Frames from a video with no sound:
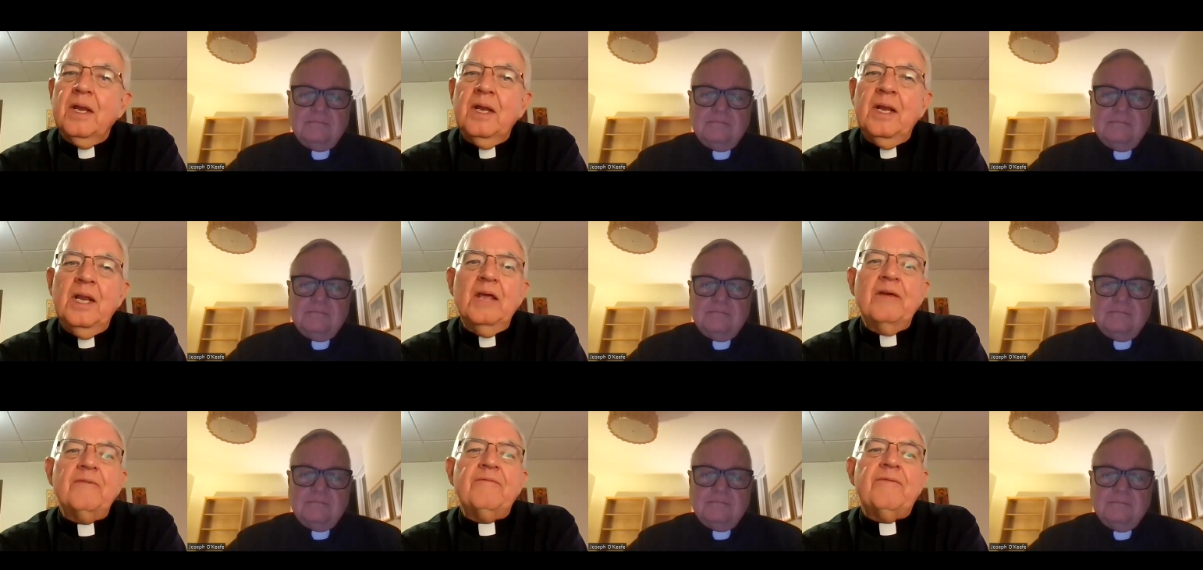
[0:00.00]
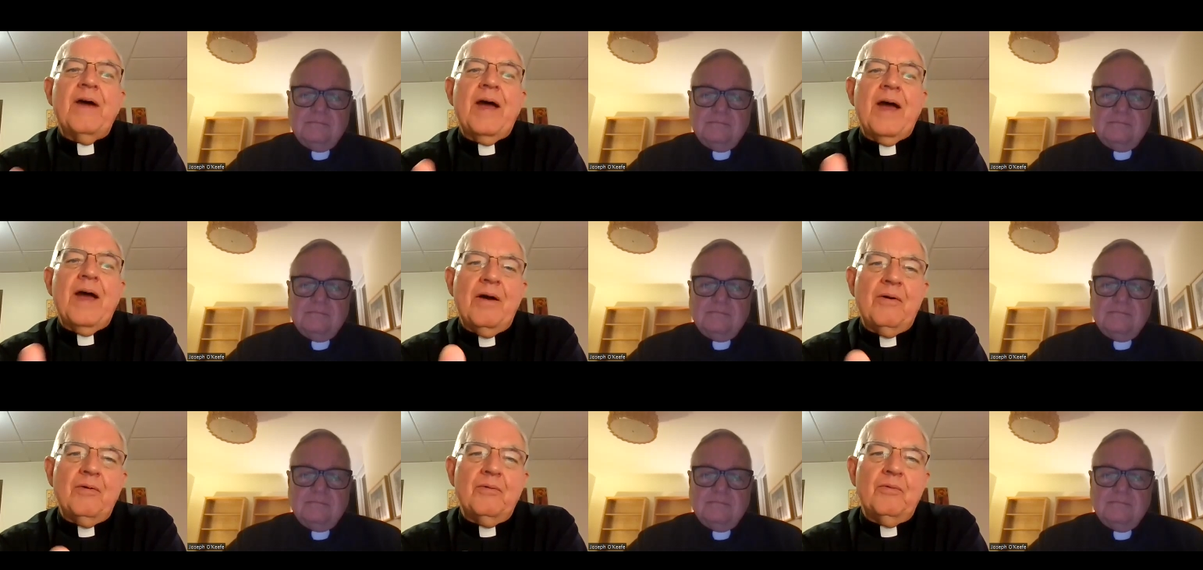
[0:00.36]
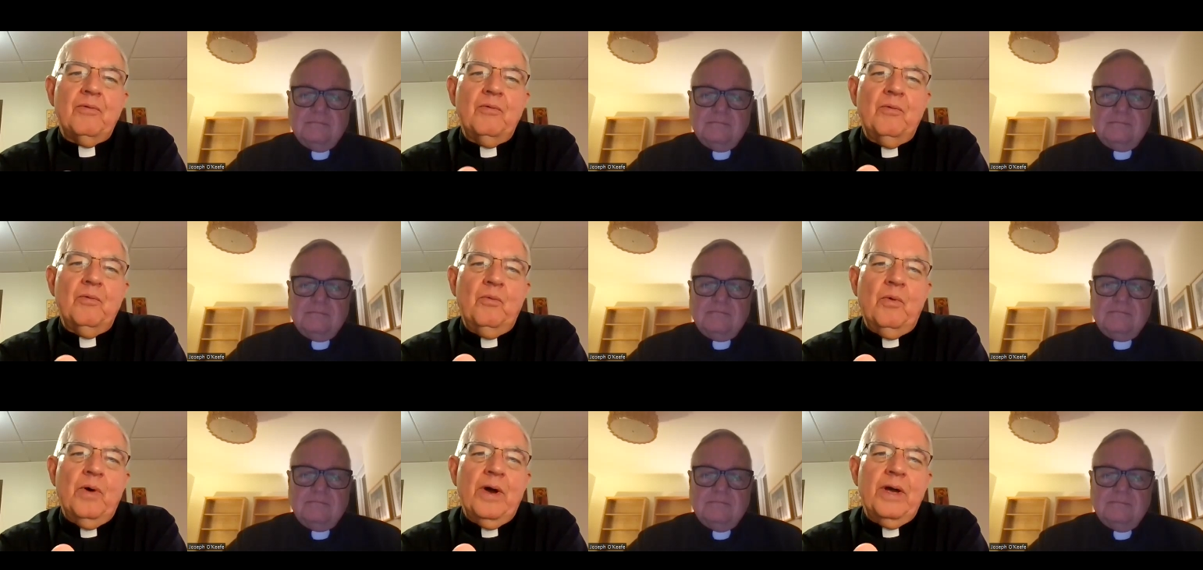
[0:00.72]
Speaker 1: live out
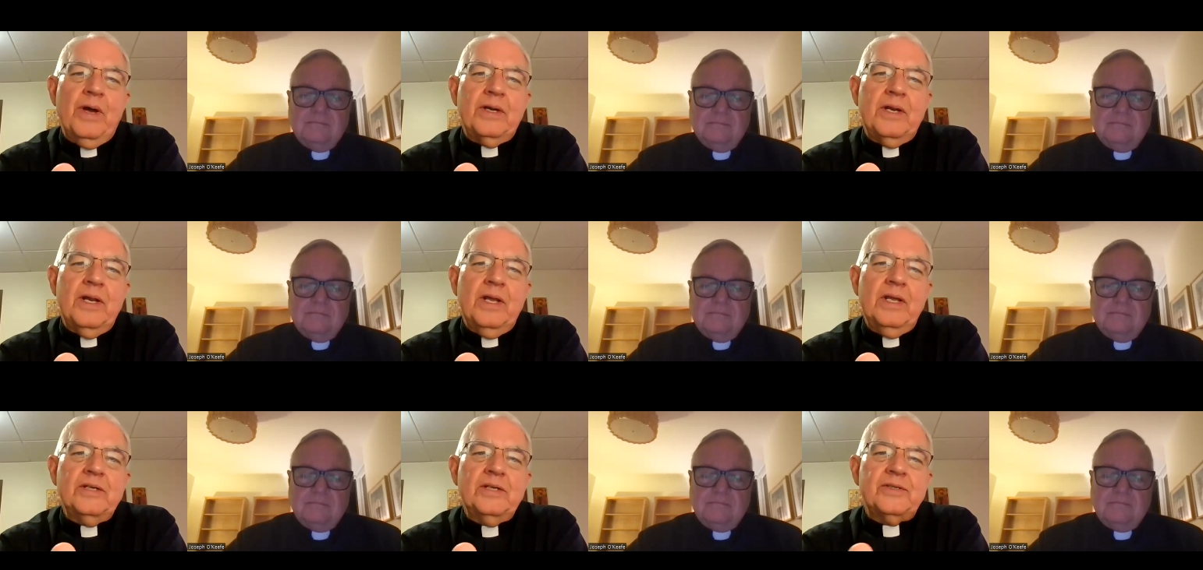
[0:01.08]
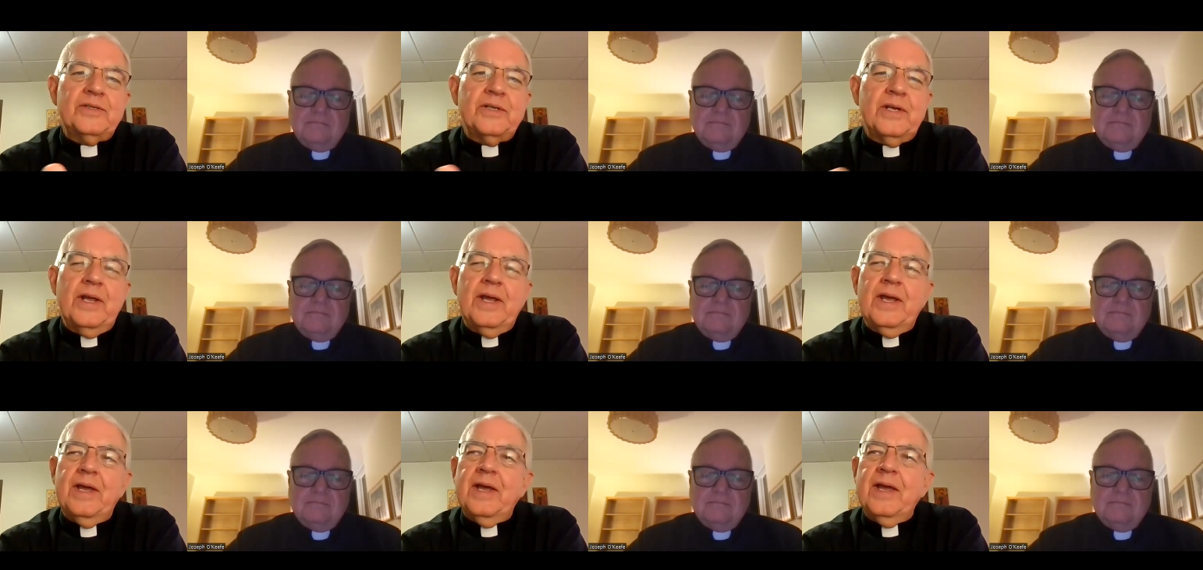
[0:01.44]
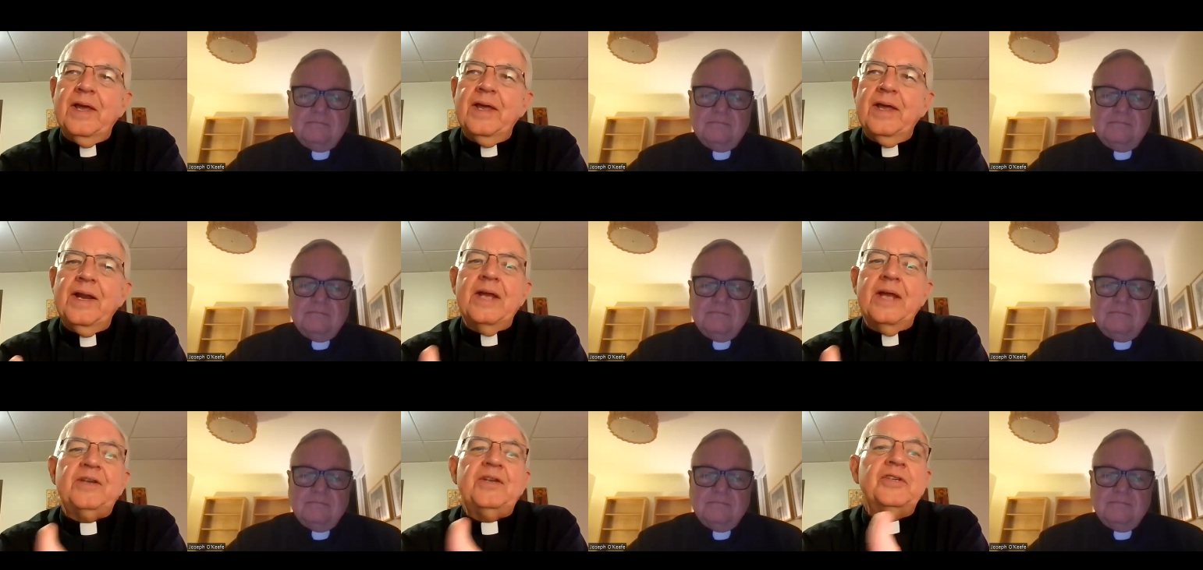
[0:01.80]
what is a,
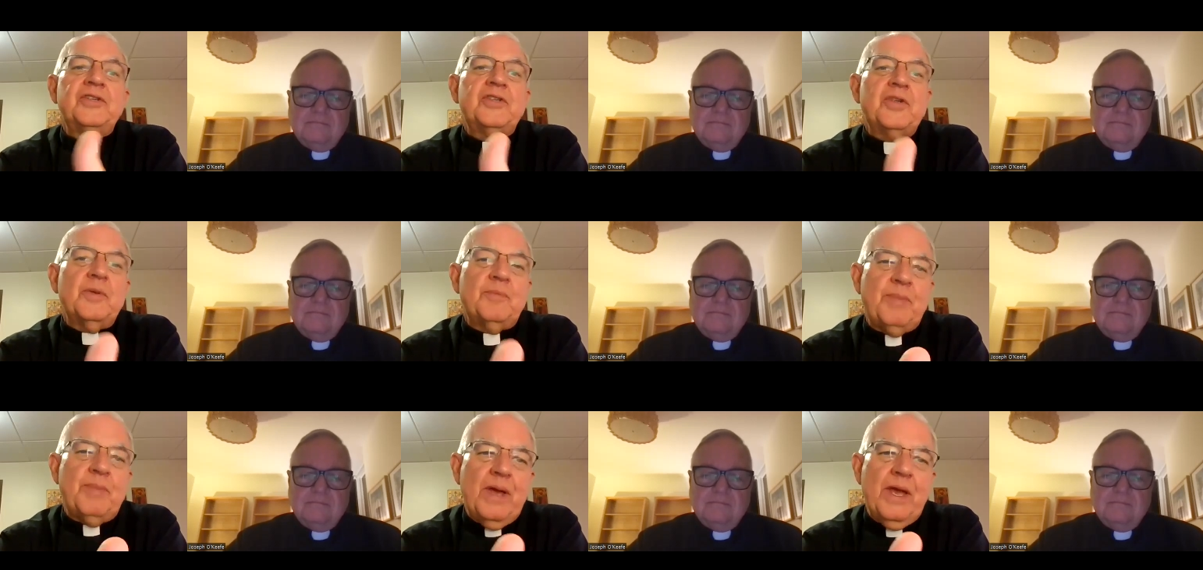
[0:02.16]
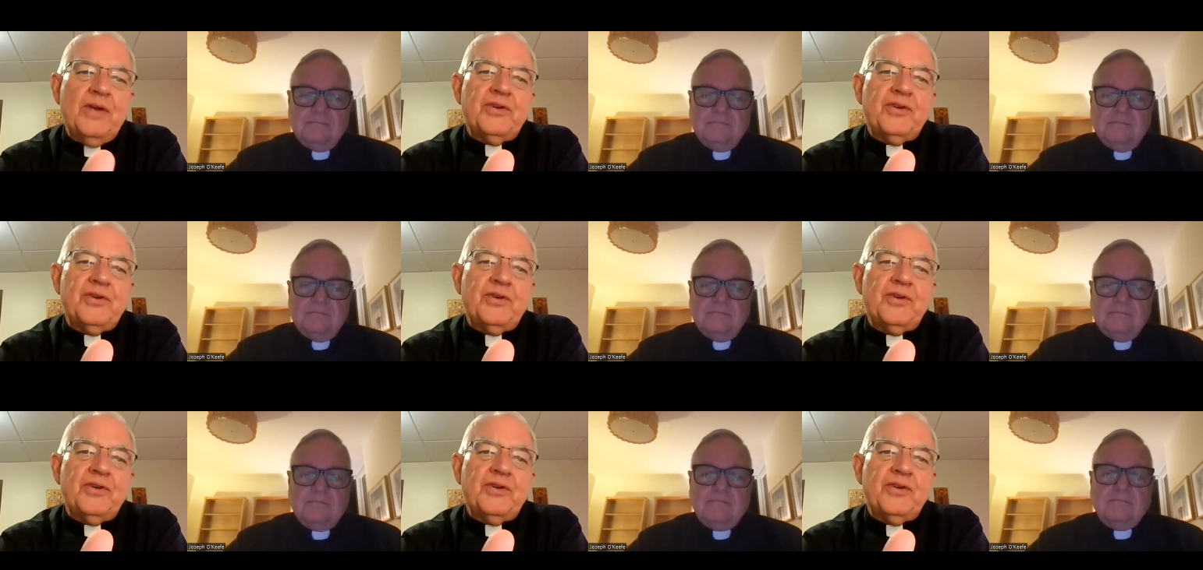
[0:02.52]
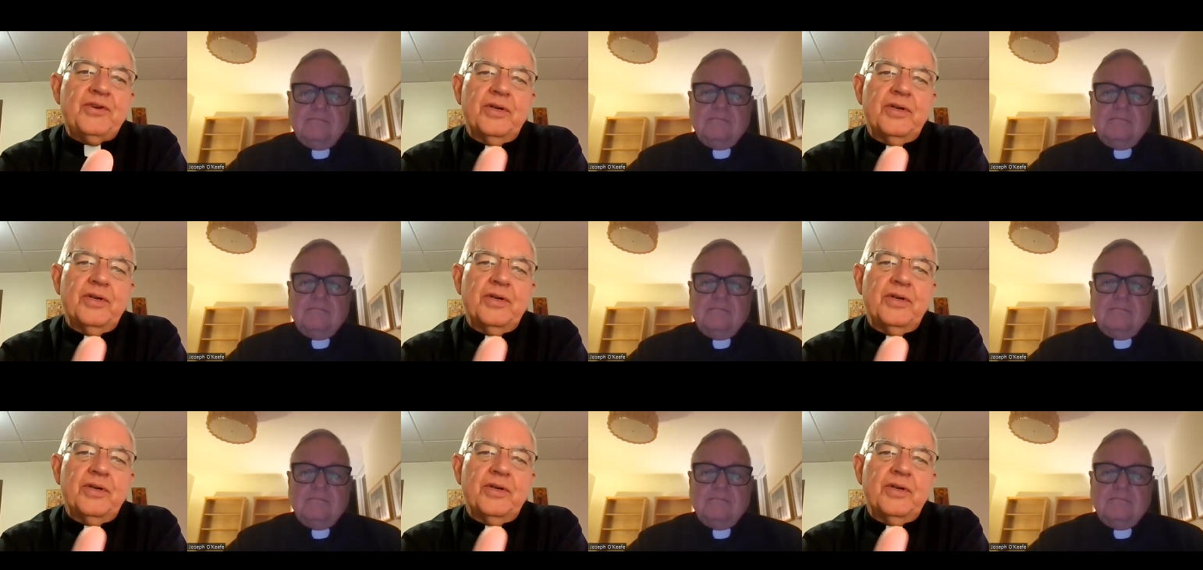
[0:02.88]
an anticipation